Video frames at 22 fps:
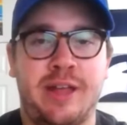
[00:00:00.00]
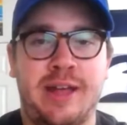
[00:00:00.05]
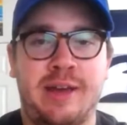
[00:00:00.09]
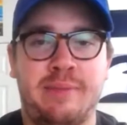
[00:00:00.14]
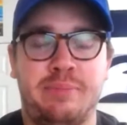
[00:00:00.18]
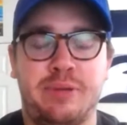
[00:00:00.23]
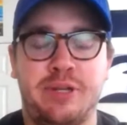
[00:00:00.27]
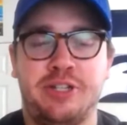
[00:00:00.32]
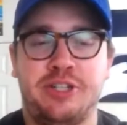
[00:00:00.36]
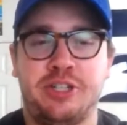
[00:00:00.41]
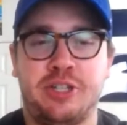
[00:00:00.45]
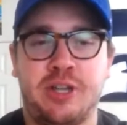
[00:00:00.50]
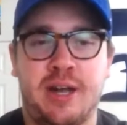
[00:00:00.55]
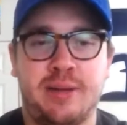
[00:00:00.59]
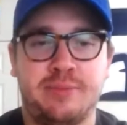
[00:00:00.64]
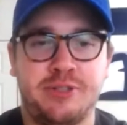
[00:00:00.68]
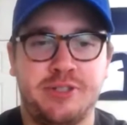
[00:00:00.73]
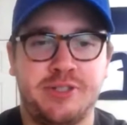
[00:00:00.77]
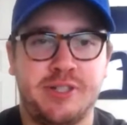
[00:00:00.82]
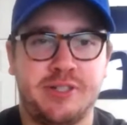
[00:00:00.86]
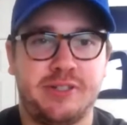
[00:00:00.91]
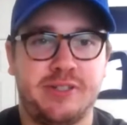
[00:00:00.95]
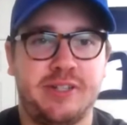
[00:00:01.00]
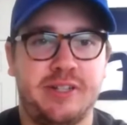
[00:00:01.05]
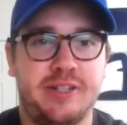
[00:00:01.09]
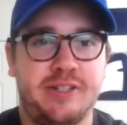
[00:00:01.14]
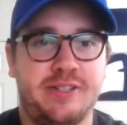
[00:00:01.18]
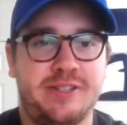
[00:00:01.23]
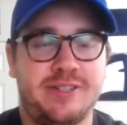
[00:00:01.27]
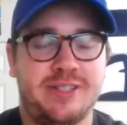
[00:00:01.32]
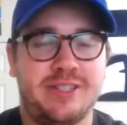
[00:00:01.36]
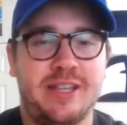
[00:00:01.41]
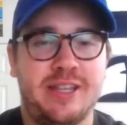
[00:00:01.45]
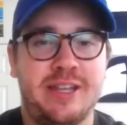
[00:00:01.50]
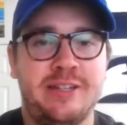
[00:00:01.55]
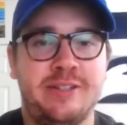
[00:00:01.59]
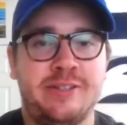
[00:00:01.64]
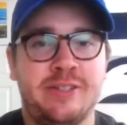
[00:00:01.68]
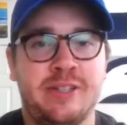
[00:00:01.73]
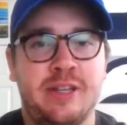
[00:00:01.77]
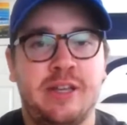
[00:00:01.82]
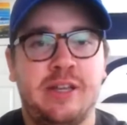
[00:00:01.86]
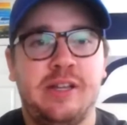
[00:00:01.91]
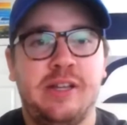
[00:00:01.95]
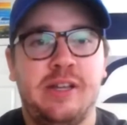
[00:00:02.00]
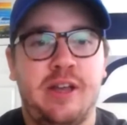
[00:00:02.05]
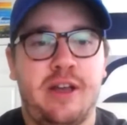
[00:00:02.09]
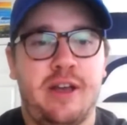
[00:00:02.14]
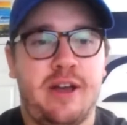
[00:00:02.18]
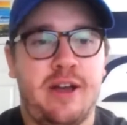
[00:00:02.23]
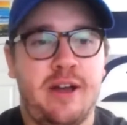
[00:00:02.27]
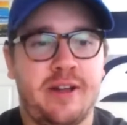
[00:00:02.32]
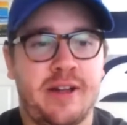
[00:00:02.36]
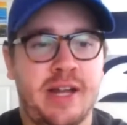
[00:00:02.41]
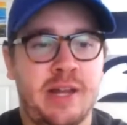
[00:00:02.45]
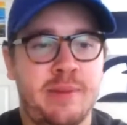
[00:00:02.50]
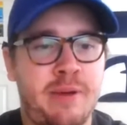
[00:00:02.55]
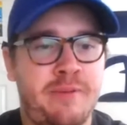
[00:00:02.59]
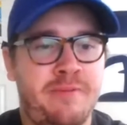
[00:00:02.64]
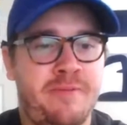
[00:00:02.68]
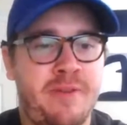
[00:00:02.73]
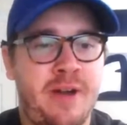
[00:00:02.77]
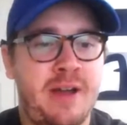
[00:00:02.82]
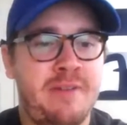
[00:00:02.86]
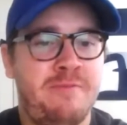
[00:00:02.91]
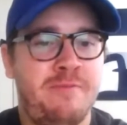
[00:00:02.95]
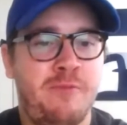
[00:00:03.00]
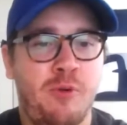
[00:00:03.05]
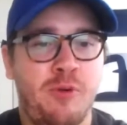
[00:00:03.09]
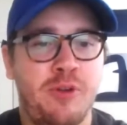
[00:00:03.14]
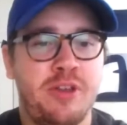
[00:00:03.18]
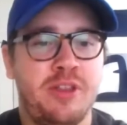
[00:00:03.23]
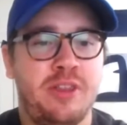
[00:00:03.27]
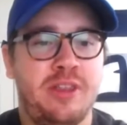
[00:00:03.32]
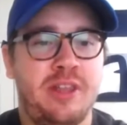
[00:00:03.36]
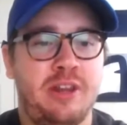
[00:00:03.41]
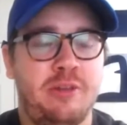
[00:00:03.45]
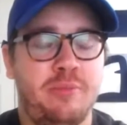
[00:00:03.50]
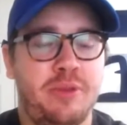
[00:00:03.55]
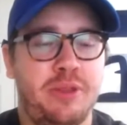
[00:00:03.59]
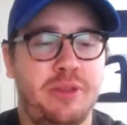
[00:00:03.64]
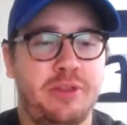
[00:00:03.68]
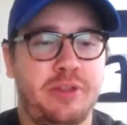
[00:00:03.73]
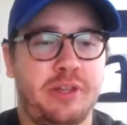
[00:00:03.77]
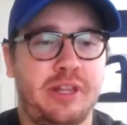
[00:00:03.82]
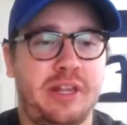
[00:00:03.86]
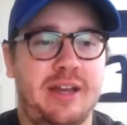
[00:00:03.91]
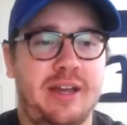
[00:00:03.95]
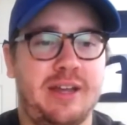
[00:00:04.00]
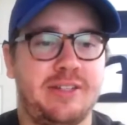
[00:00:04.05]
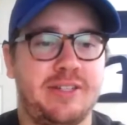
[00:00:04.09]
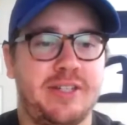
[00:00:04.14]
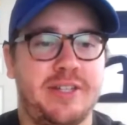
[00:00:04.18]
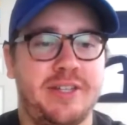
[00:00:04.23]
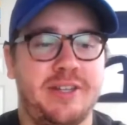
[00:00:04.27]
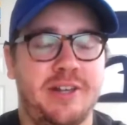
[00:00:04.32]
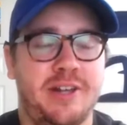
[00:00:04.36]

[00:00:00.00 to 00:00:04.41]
pitching options on tonight's slate. Got about five for you that I'll be looking at.